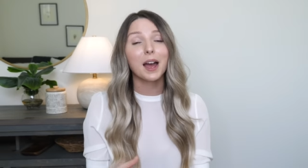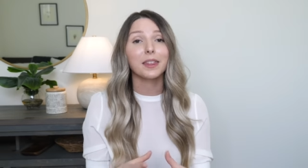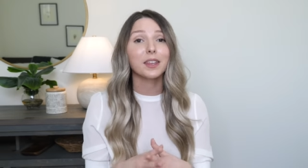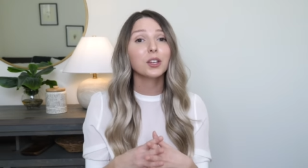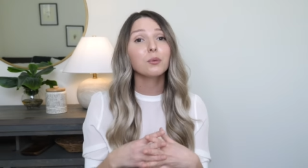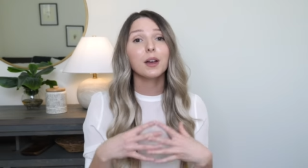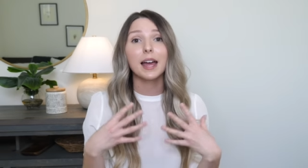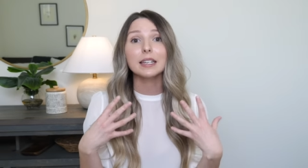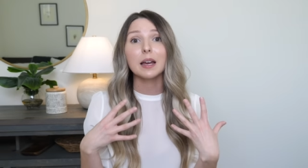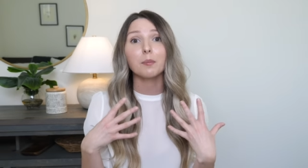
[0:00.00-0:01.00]
I think you will
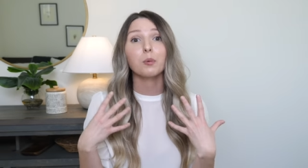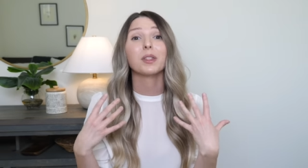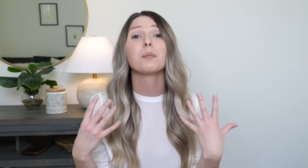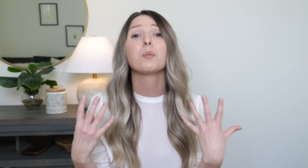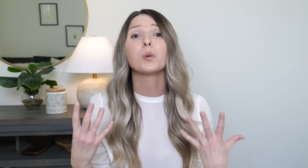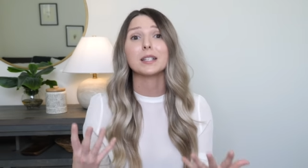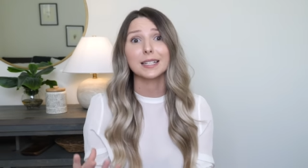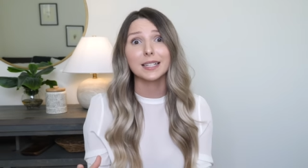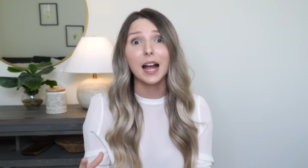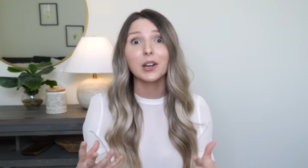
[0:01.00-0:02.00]
end up with a more
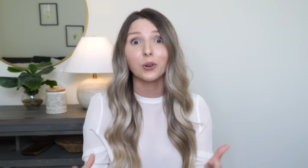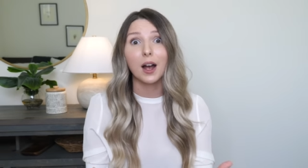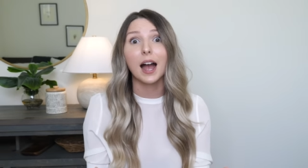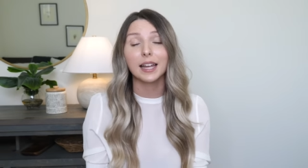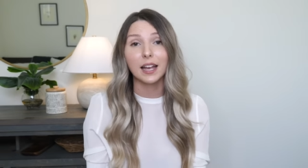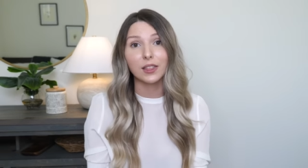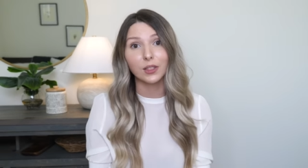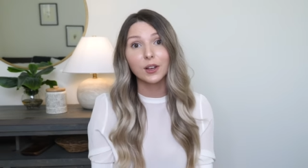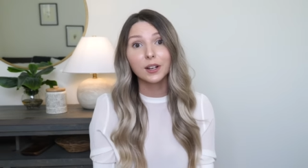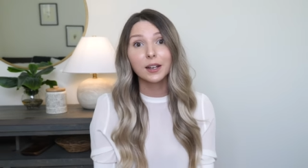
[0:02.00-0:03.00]
designer
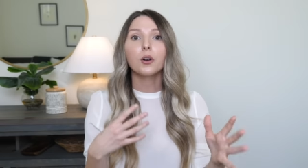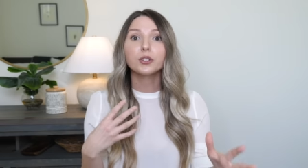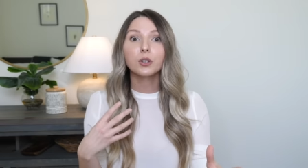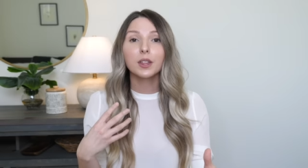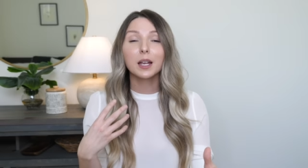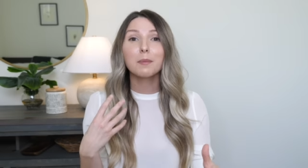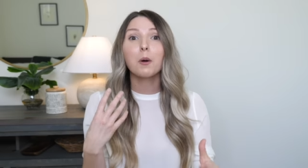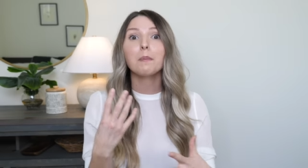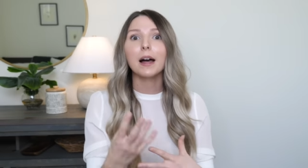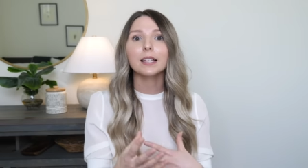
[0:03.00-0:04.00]
high-end look. Also think
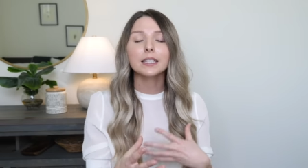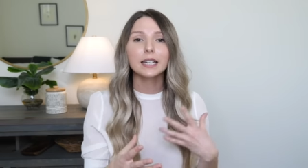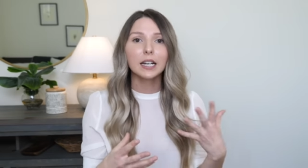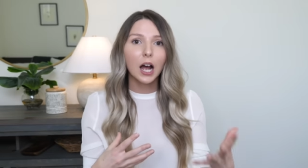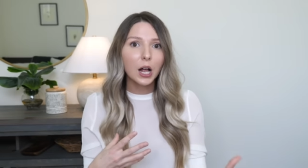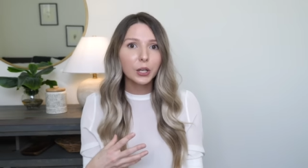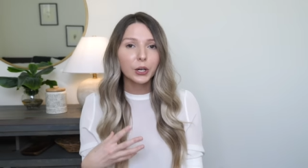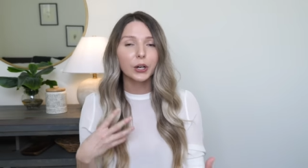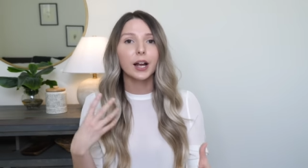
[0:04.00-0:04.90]
about balancing color